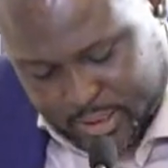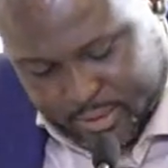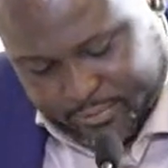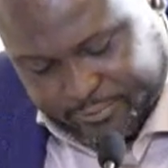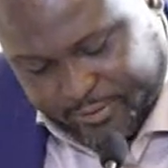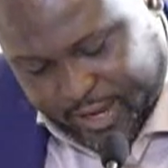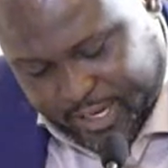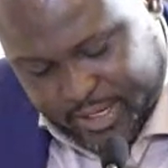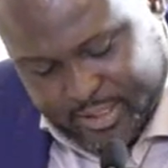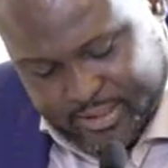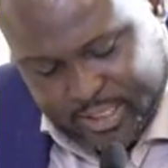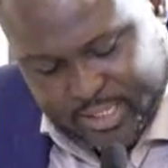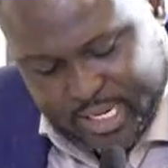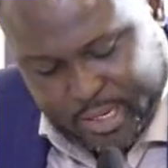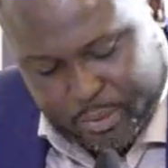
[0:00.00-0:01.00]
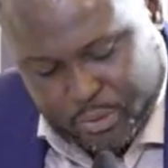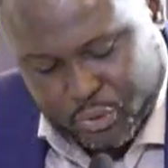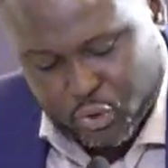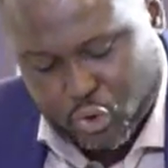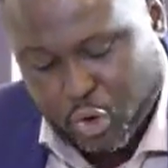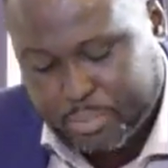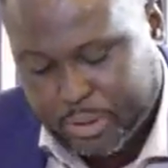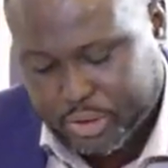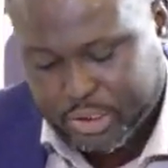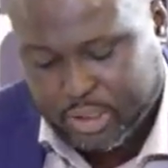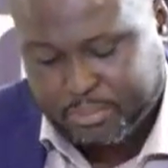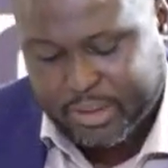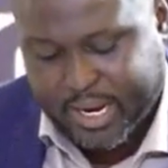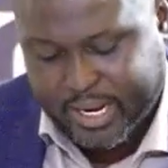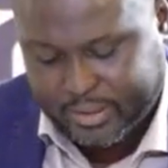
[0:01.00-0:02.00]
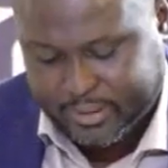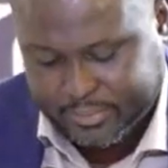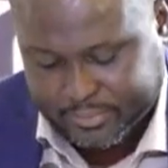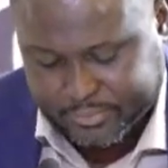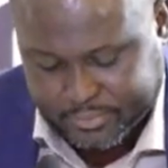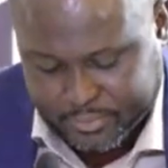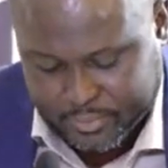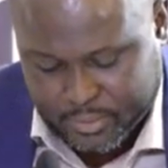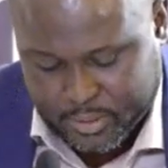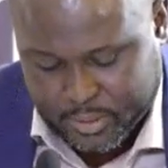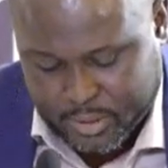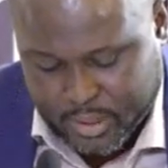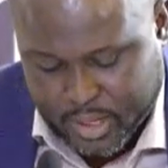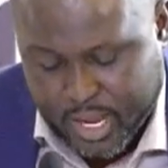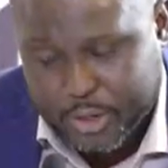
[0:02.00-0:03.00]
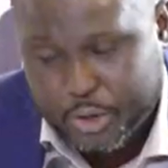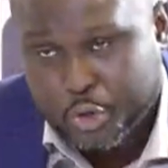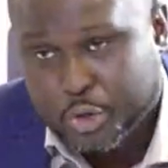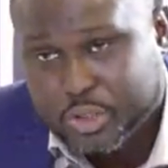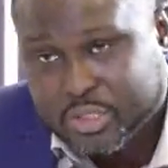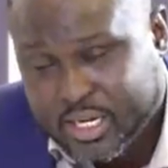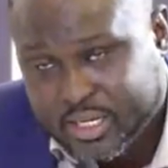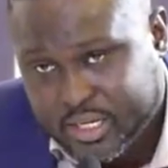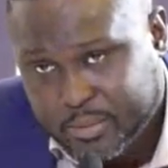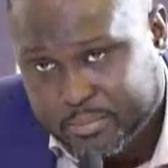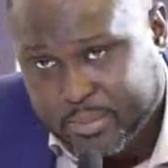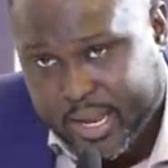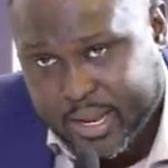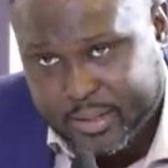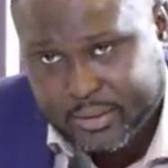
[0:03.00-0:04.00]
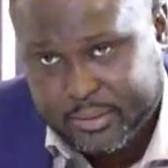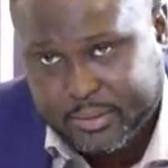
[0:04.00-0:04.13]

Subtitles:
finding is that there was no operational plan and no strategic plan.